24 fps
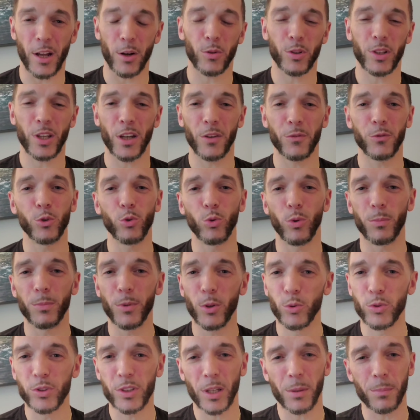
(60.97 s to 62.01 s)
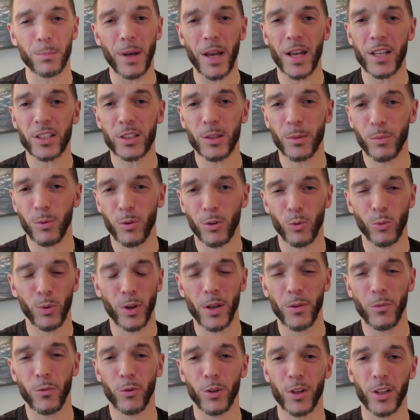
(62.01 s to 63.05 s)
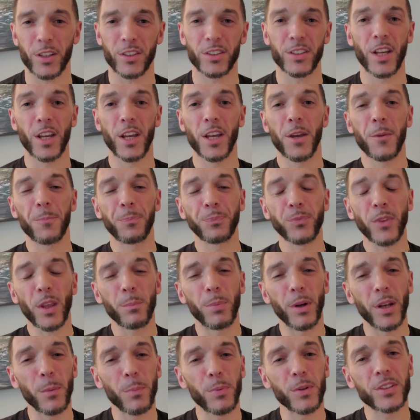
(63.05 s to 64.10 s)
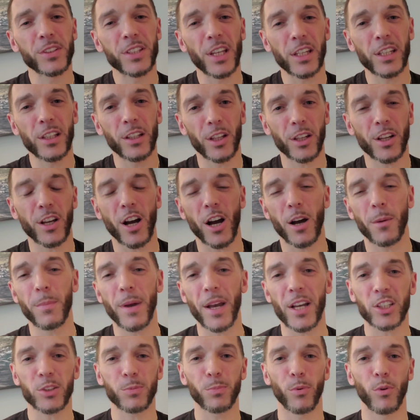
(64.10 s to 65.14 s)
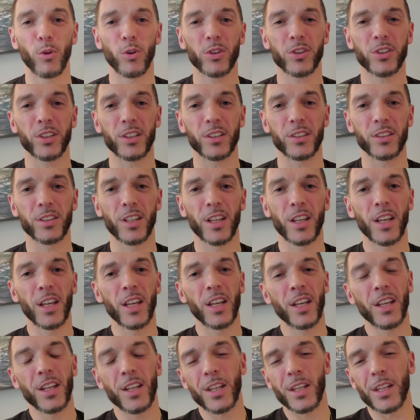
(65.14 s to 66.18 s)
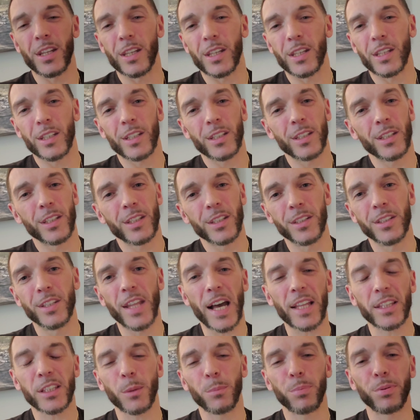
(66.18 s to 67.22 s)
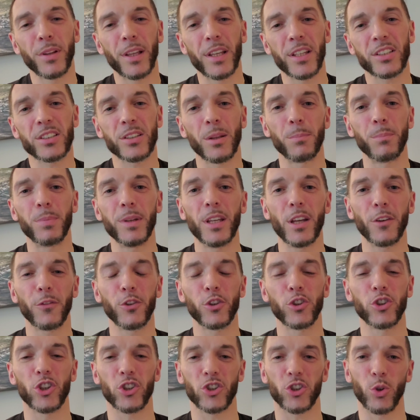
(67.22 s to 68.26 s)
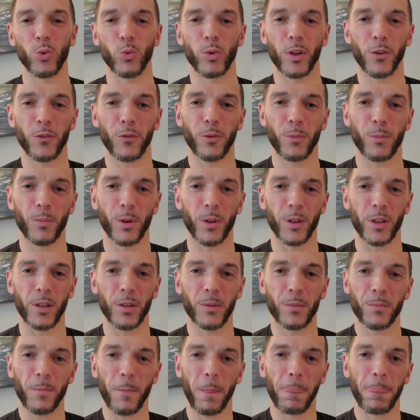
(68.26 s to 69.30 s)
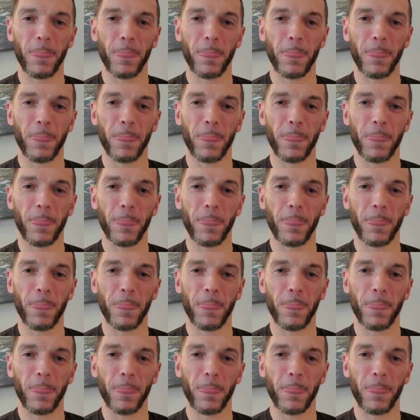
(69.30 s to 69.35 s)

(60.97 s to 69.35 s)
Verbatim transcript: I don't care if you're doing music, basketball, whatever it is. But in particular, combat sports is not the place to be if you're just doing it for money.